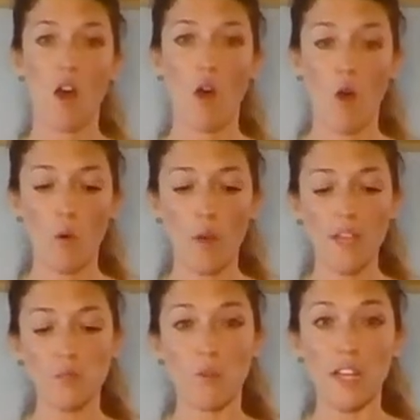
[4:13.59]

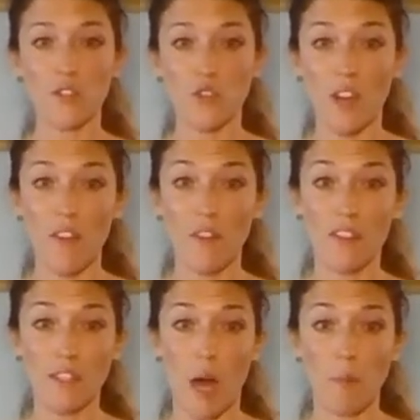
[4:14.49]
always rest your knife at the
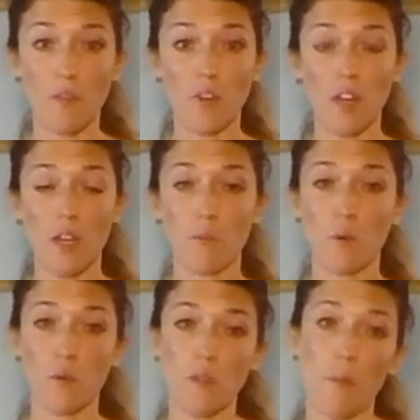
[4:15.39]
top of your cutting
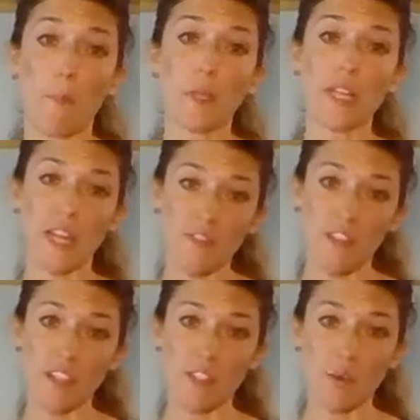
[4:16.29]
board with the blade
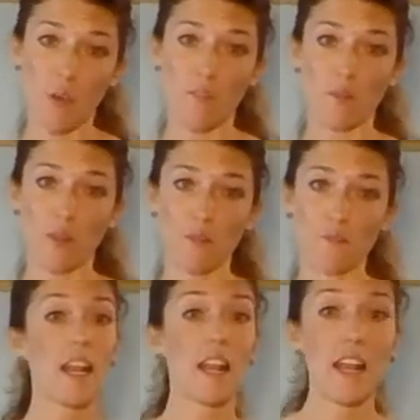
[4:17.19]
facing away from
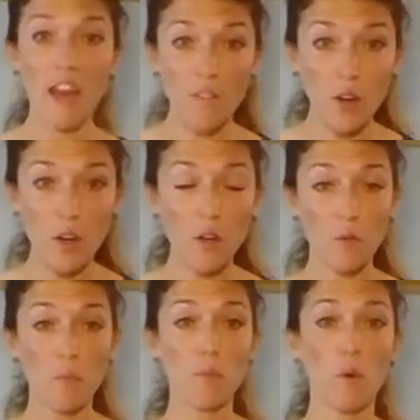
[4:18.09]
you. Never
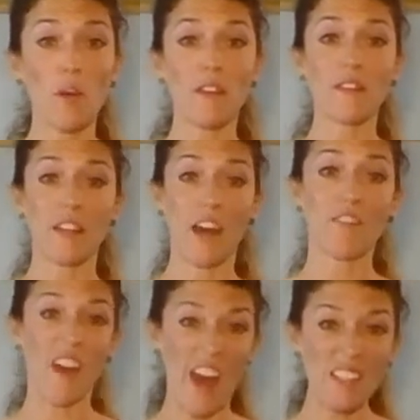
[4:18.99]
point the knife
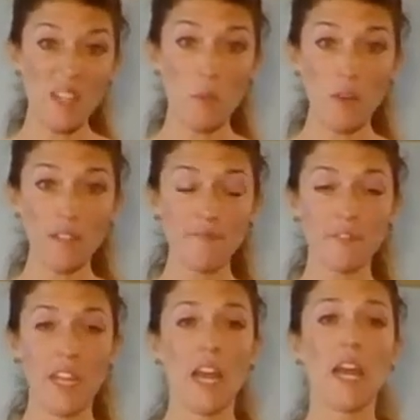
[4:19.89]
at someone,
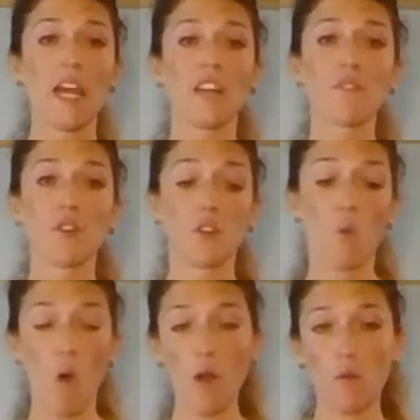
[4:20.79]
and if you're going to
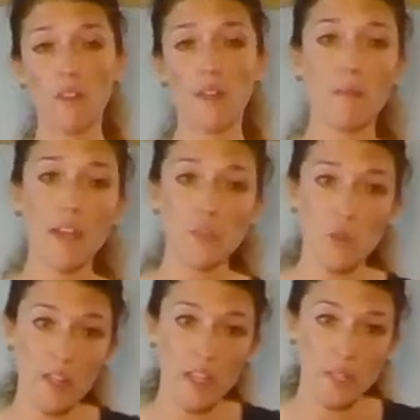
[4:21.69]
walk with it, make
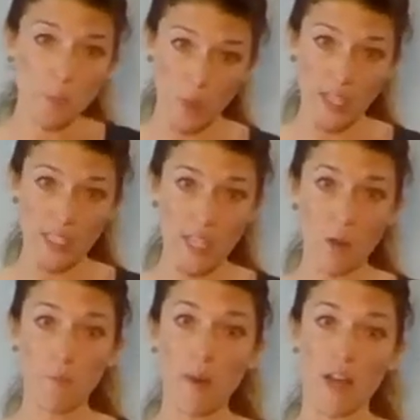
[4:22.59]
sure that it's pointing
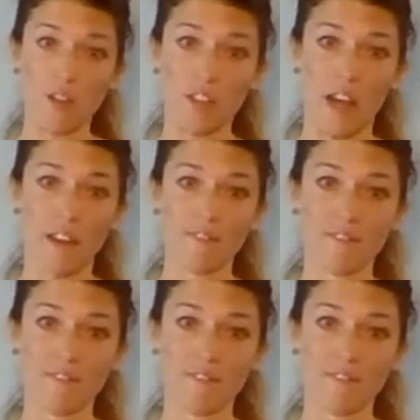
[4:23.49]
down by your side.